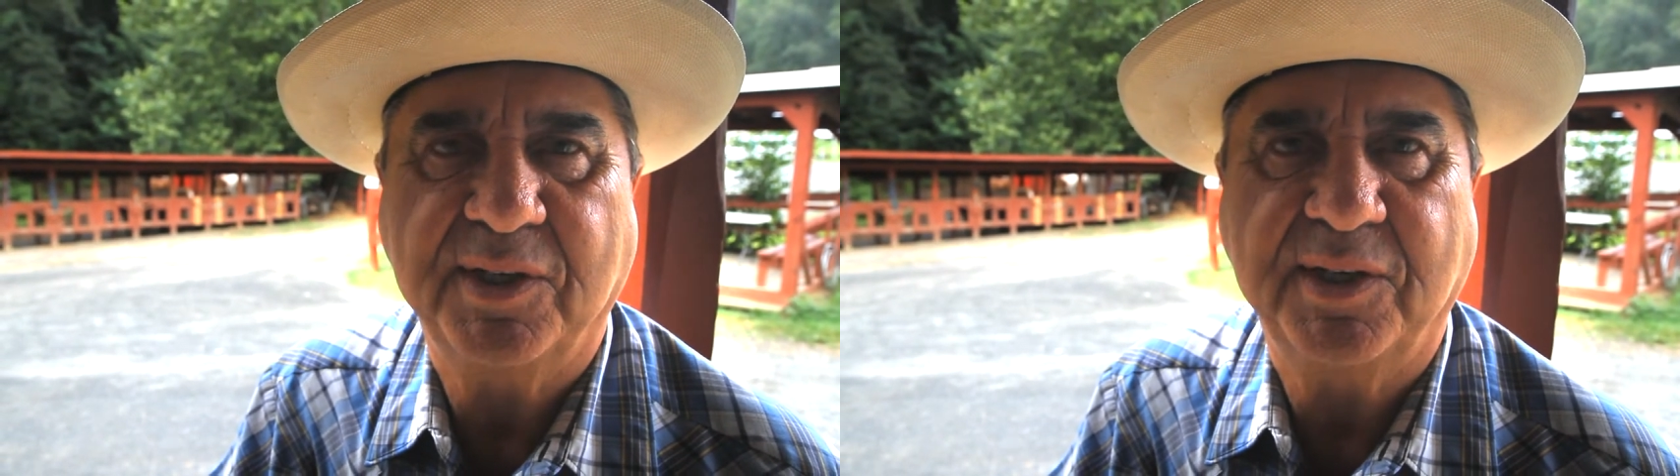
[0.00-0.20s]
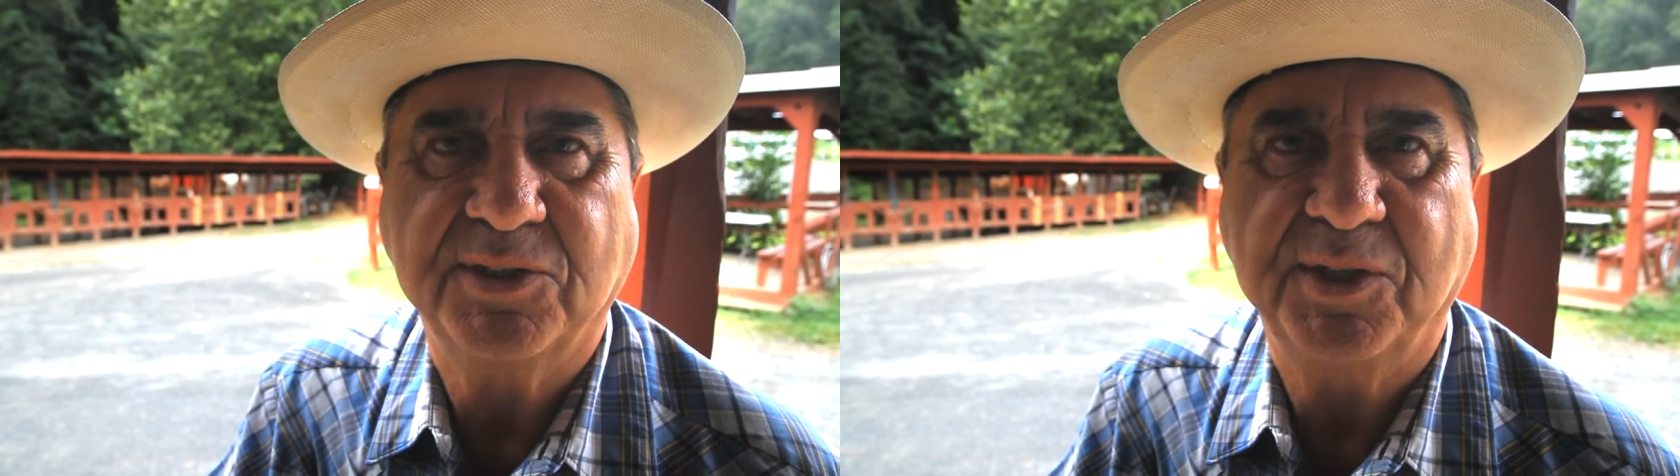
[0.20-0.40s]

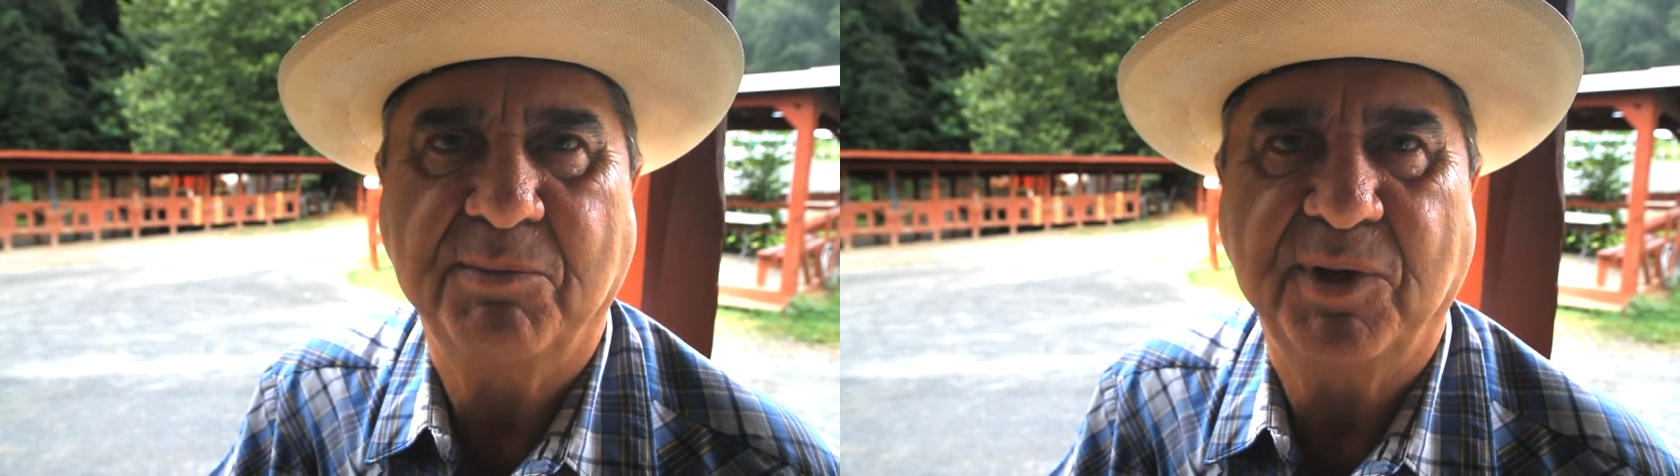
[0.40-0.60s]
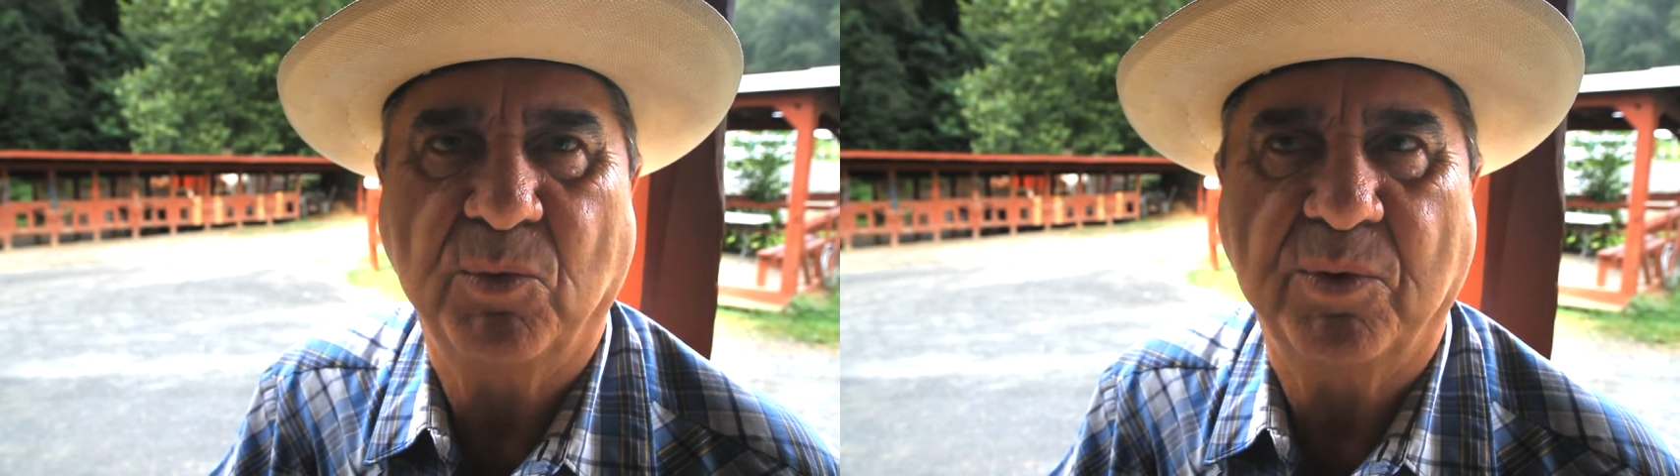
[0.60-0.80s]
and it's
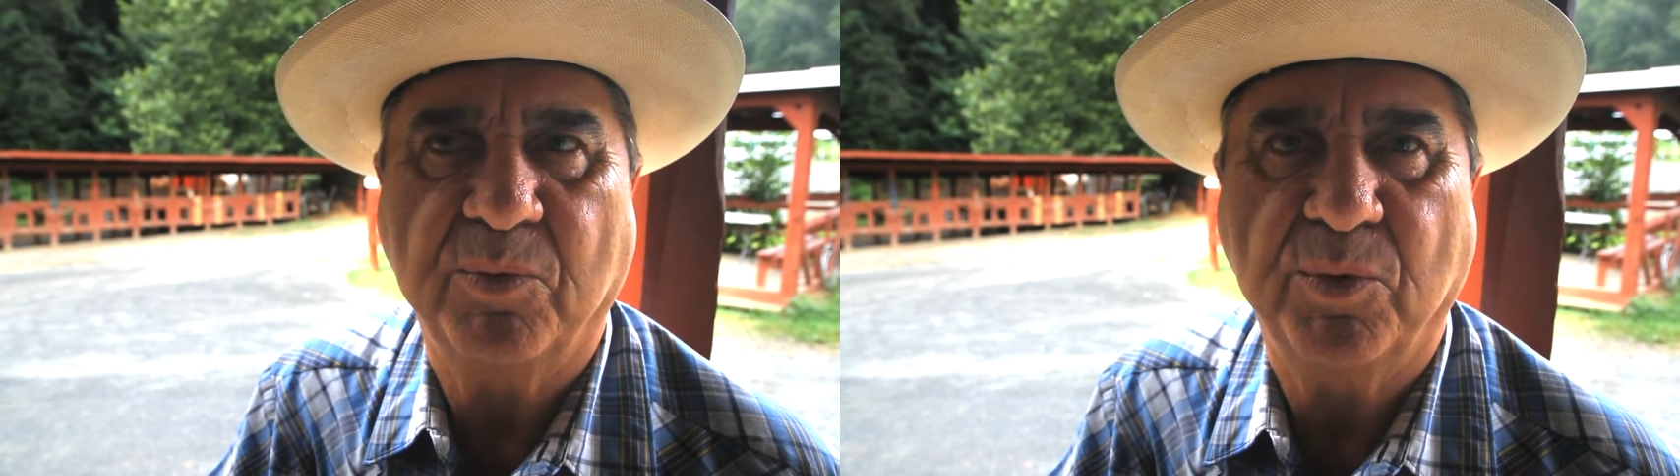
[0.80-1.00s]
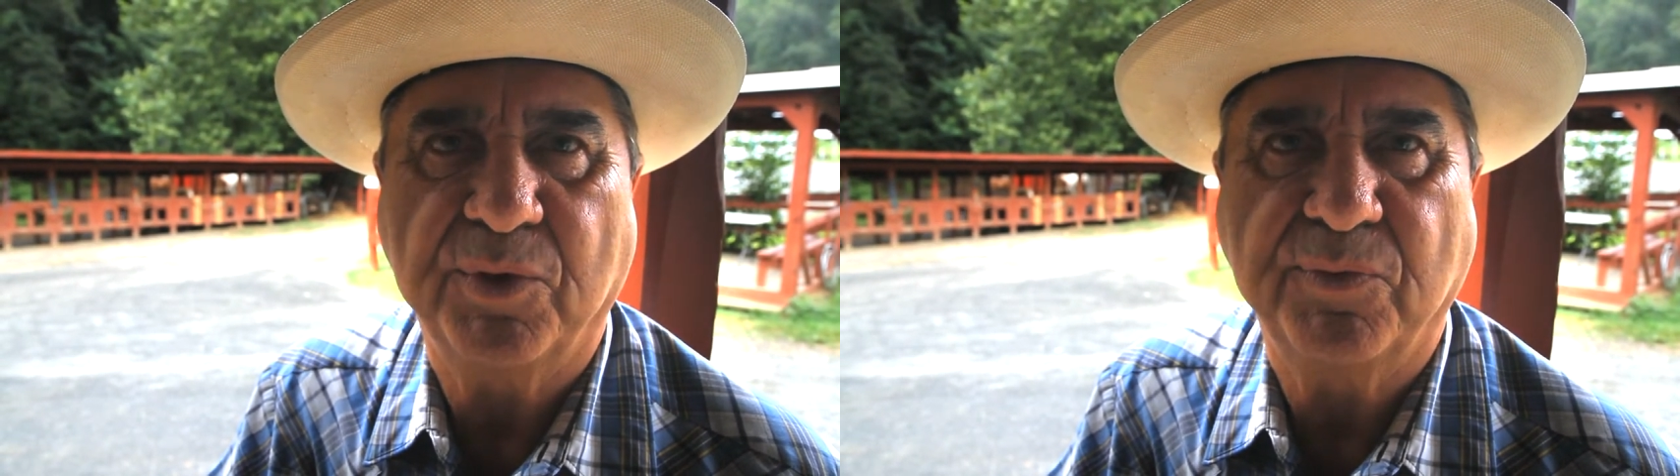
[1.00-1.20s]
done me a
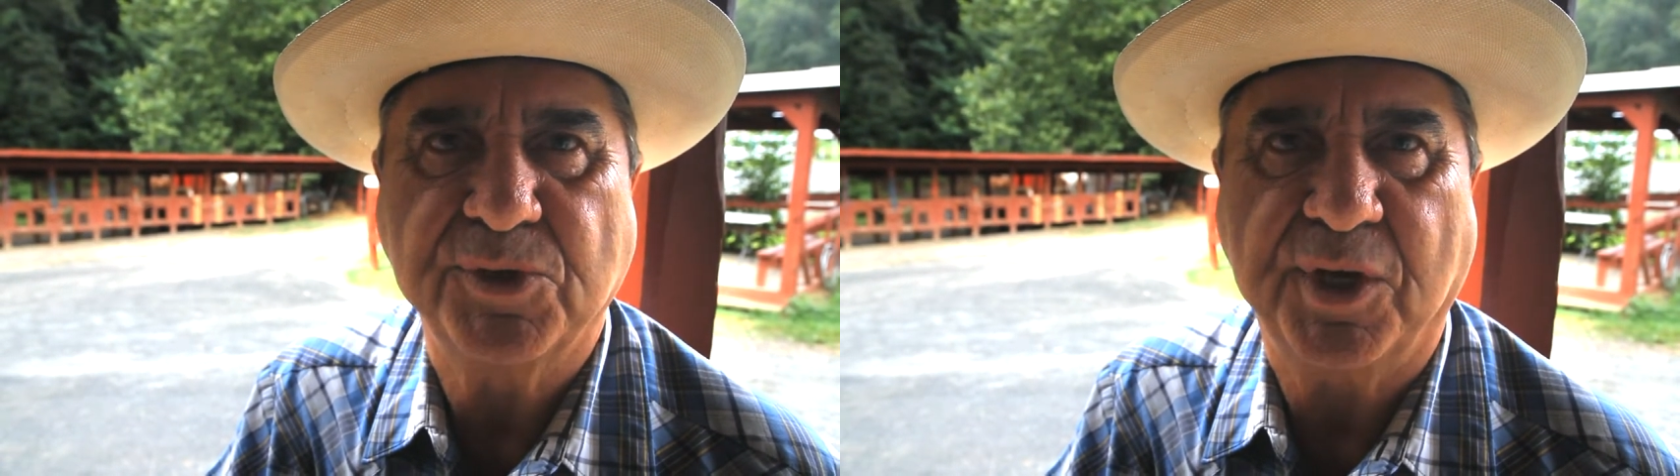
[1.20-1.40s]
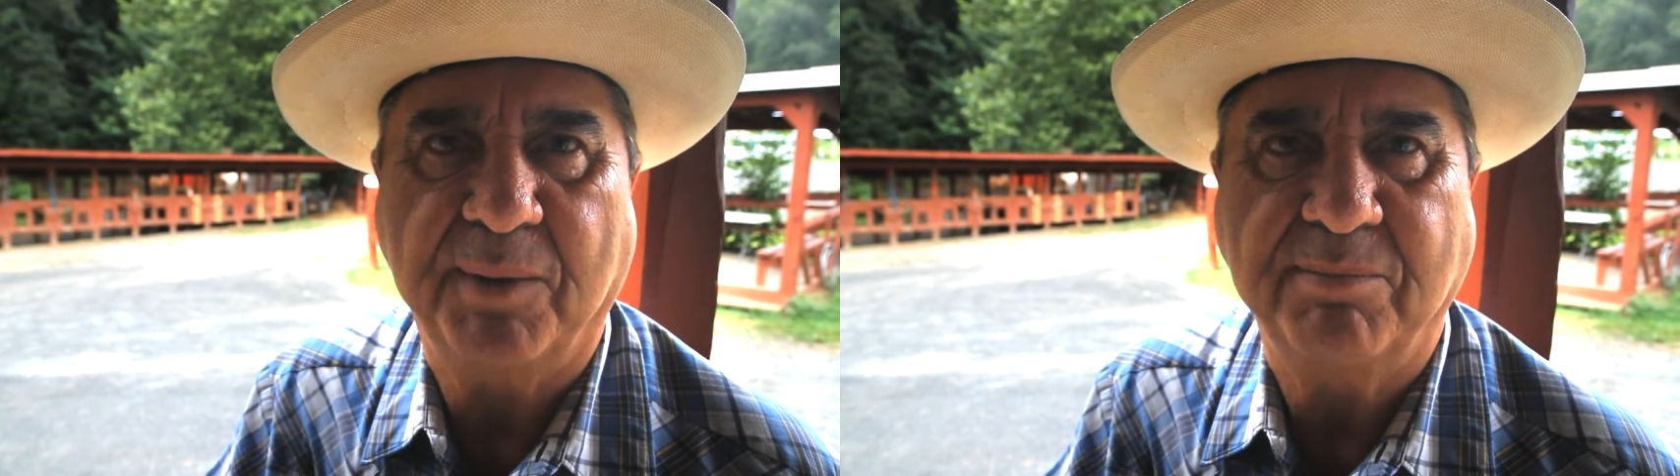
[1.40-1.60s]
wonderful
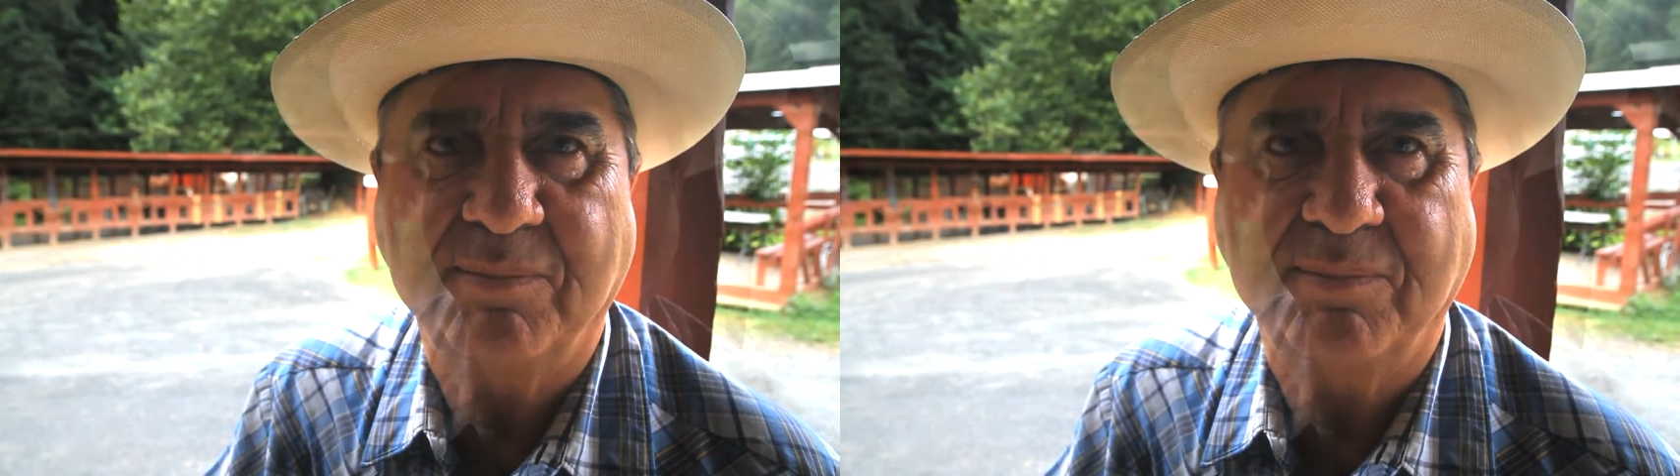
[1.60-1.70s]
job.